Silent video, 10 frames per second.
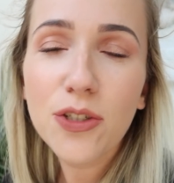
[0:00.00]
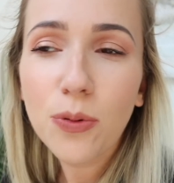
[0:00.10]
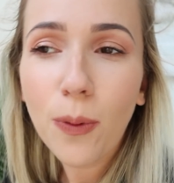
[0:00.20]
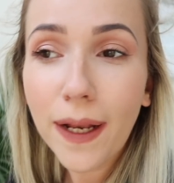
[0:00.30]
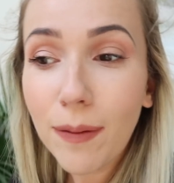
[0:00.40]

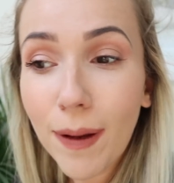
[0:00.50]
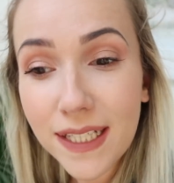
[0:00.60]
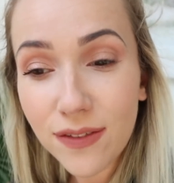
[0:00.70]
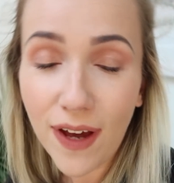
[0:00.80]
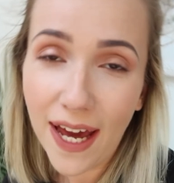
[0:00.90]
20
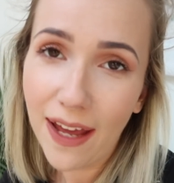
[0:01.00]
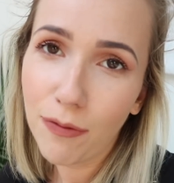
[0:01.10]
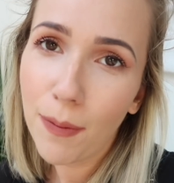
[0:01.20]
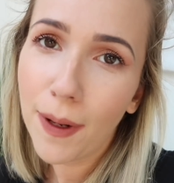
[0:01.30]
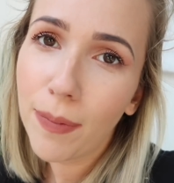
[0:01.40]
past
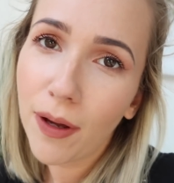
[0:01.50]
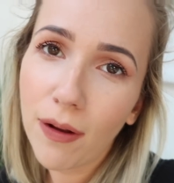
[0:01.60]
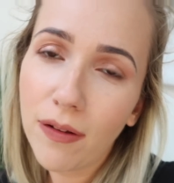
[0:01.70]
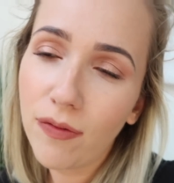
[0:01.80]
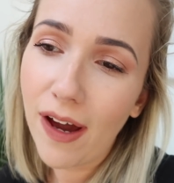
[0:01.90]
5, we're meant to be
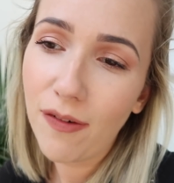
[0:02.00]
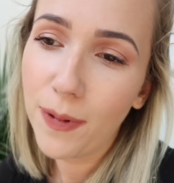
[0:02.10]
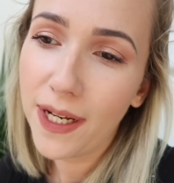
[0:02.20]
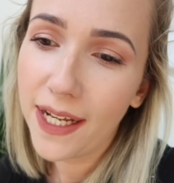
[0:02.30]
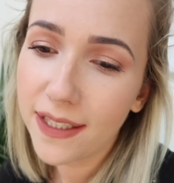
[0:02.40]
going in 5
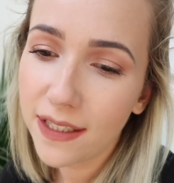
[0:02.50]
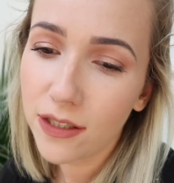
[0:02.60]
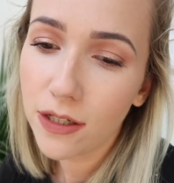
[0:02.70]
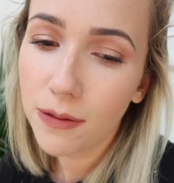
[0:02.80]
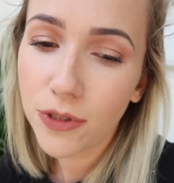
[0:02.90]
minutes
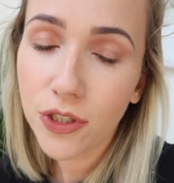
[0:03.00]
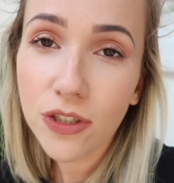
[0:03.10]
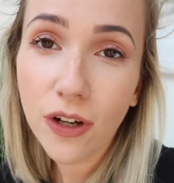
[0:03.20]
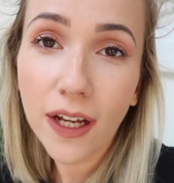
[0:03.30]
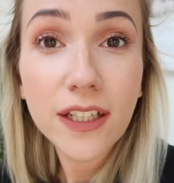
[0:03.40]
and Tom's
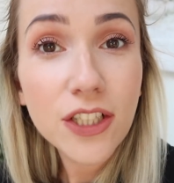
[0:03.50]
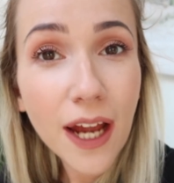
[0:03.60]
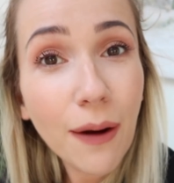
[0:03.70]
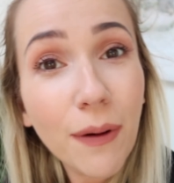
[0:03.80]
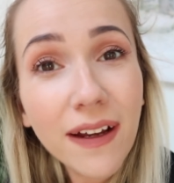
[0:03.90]
just got in the
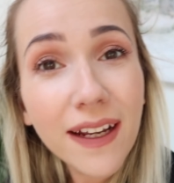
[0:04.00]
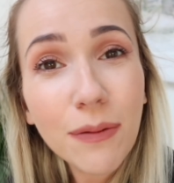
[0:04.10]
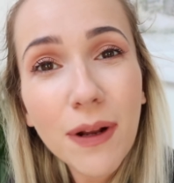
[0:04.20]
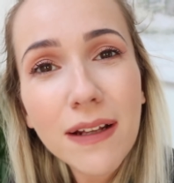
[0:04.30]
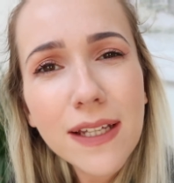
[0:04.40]
shower.
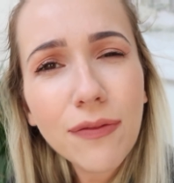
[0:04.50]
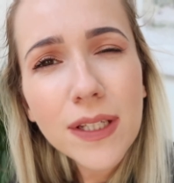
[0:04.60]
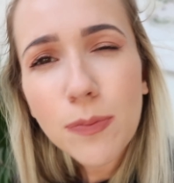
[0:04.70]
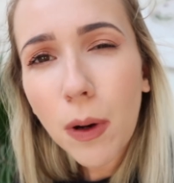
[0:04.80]
Anyone else have this